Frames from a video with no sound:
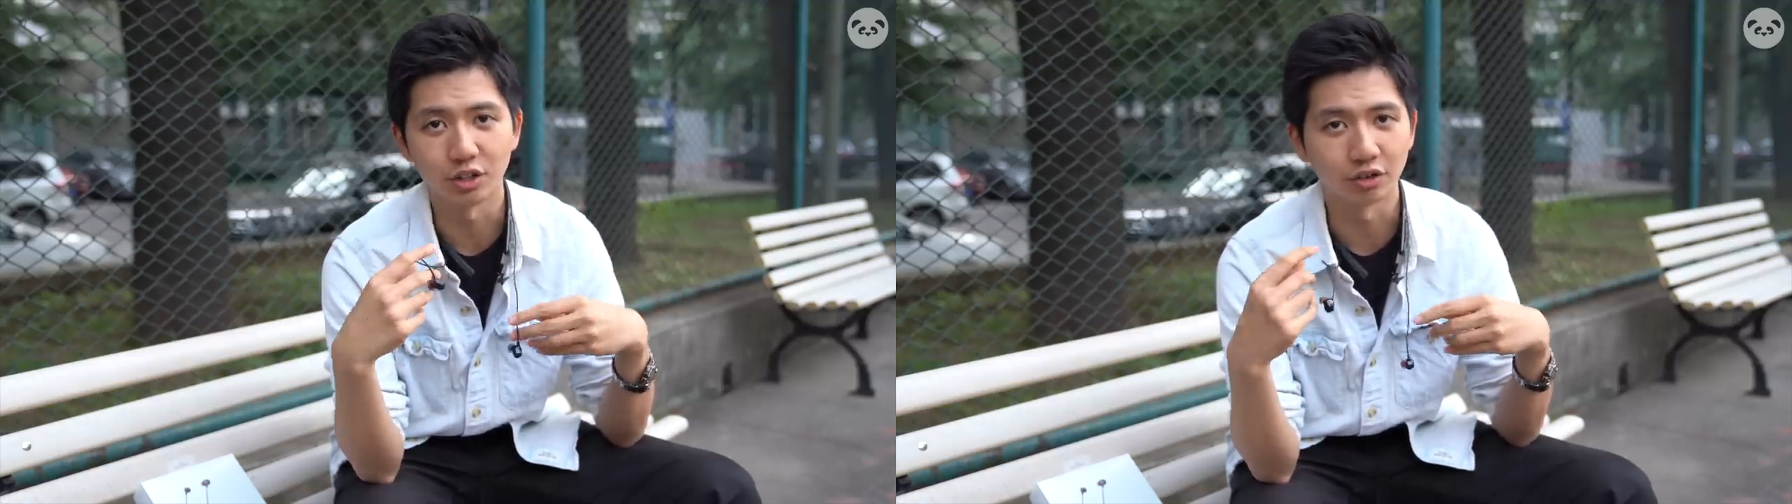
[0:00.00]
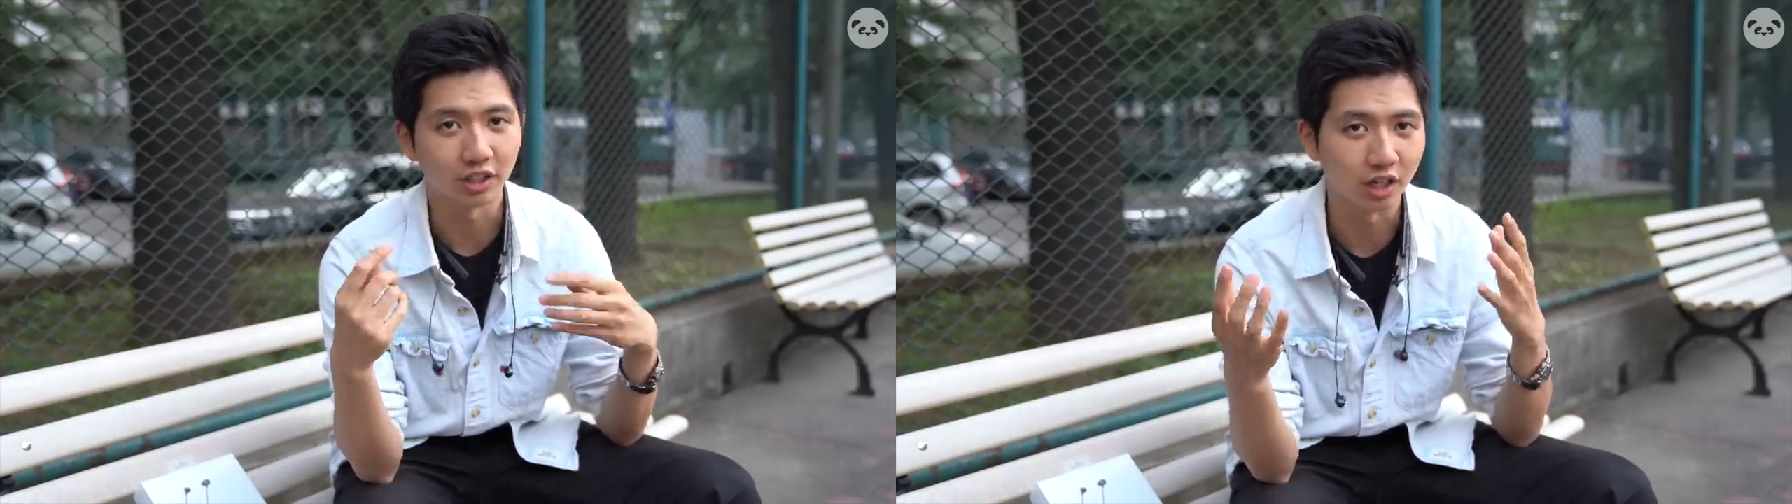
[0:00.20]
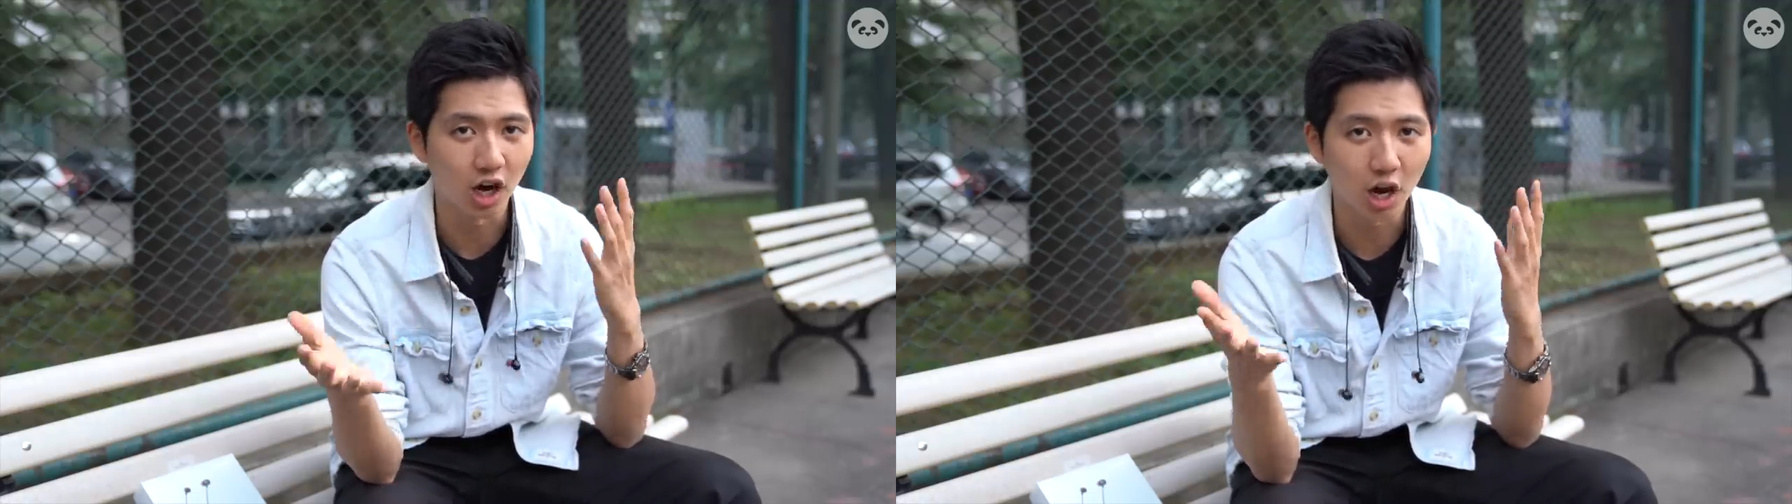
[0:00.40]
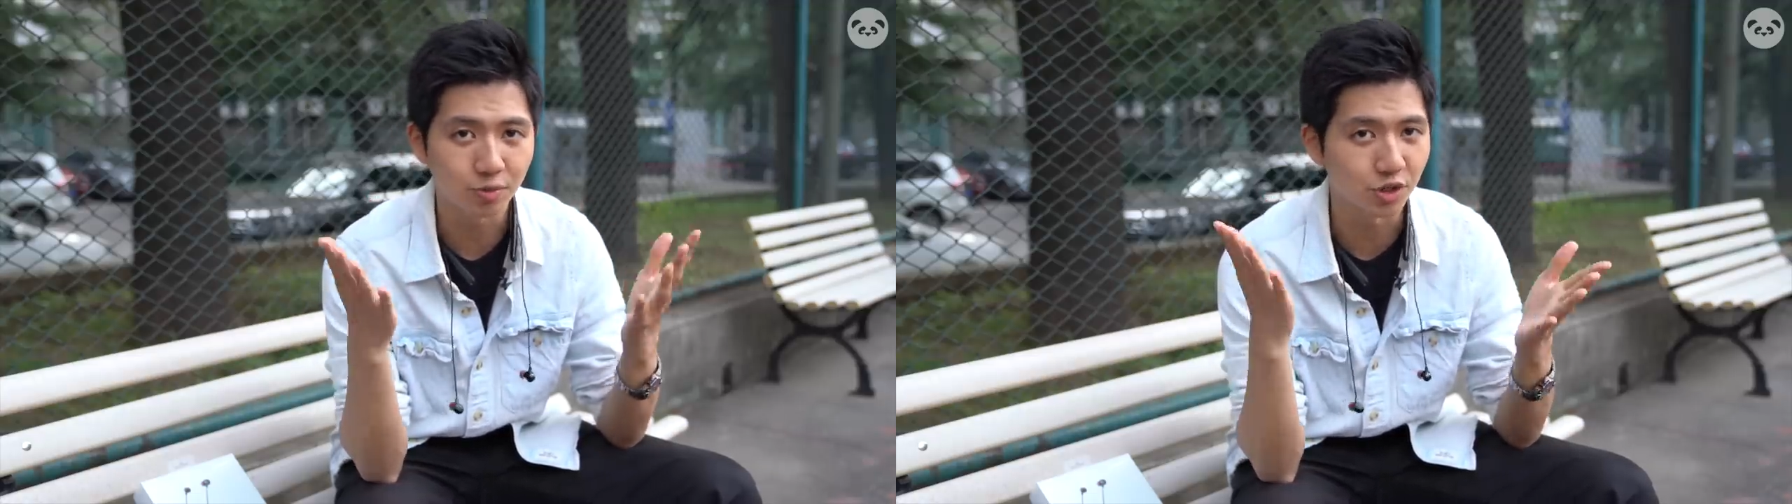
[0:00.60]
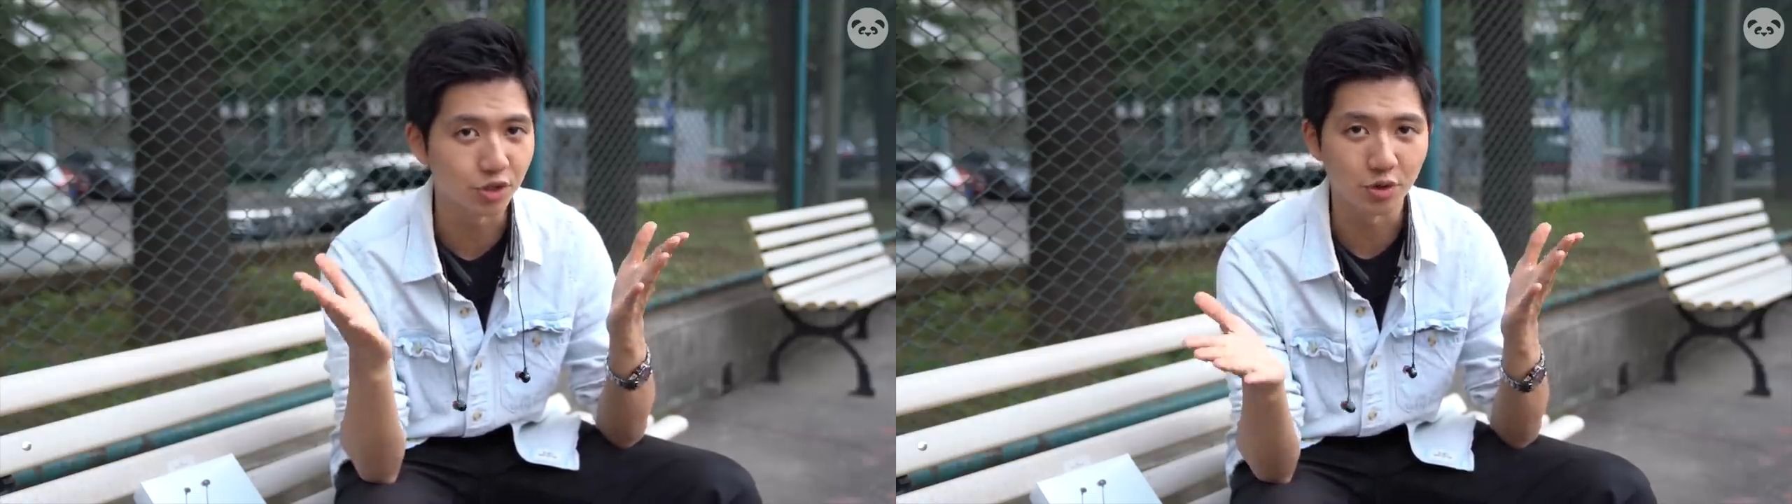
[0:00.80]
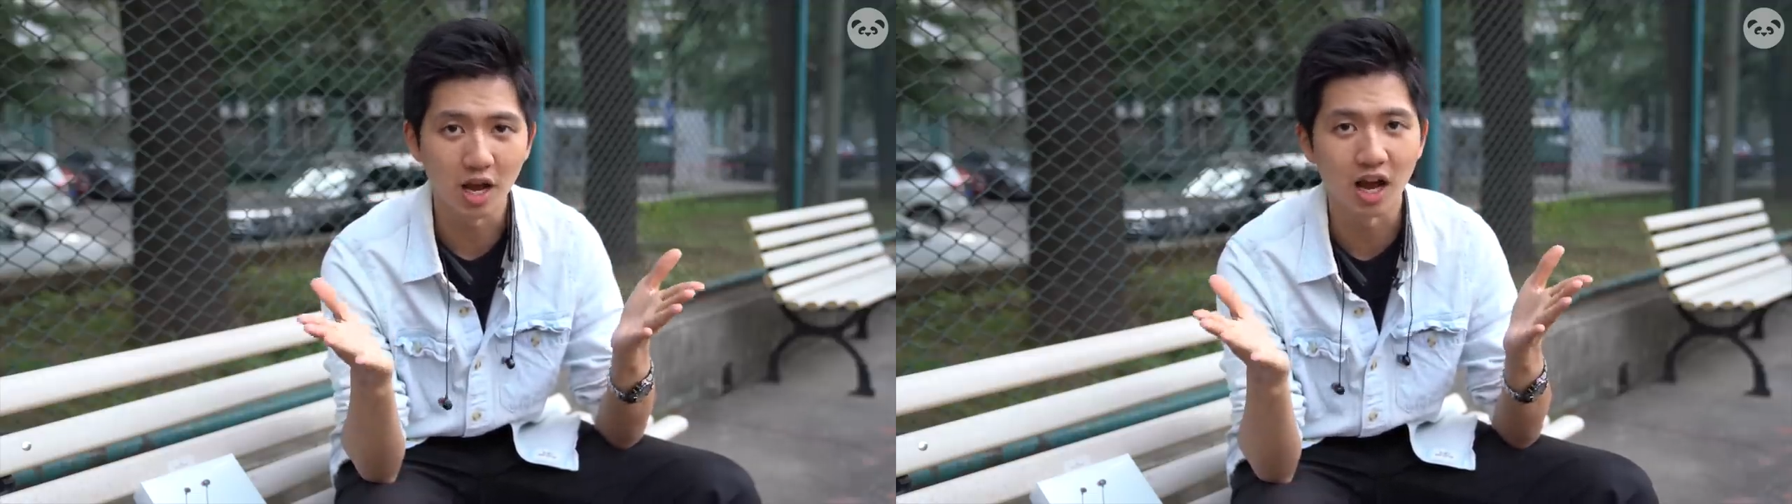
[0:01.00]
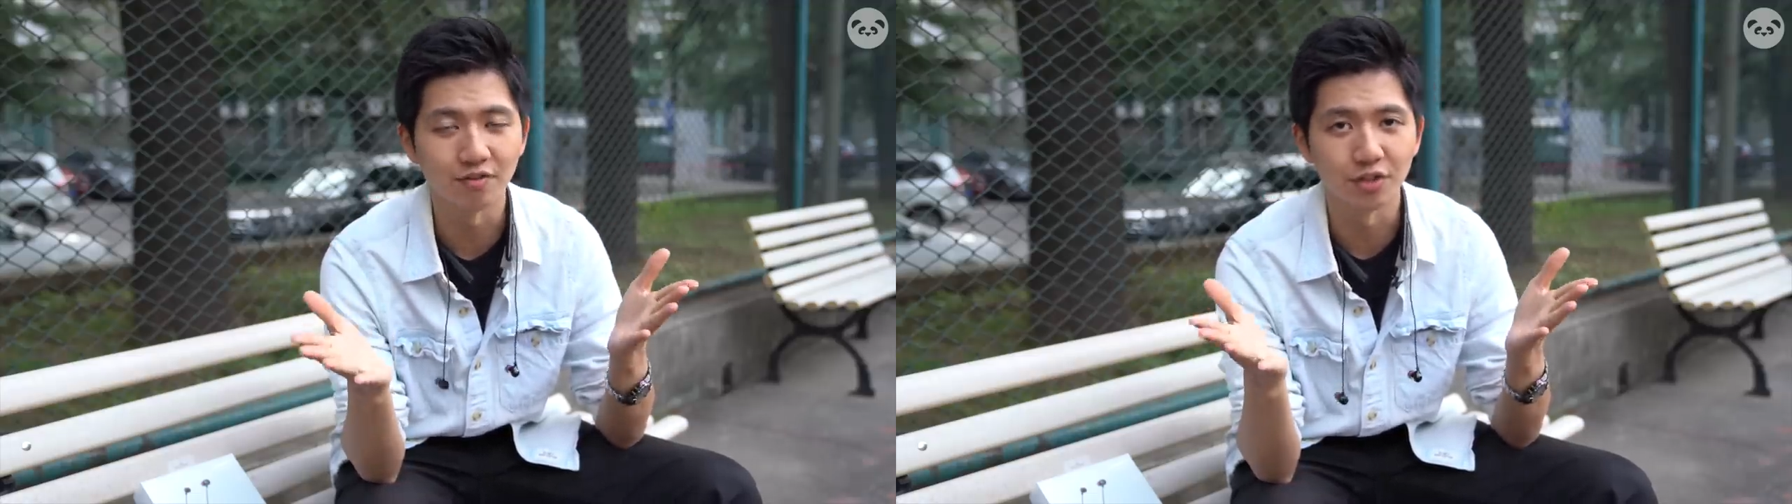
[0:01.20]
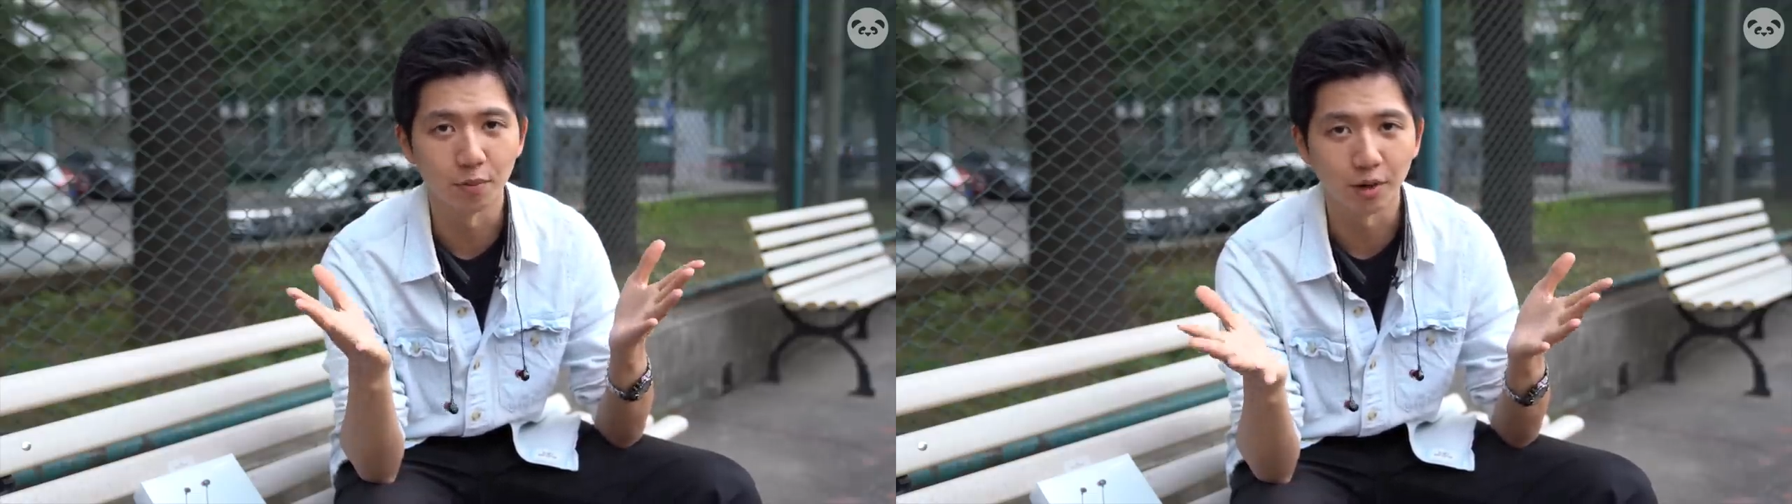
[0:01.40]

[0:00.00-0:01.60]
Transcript: you know, the kind of options you have in the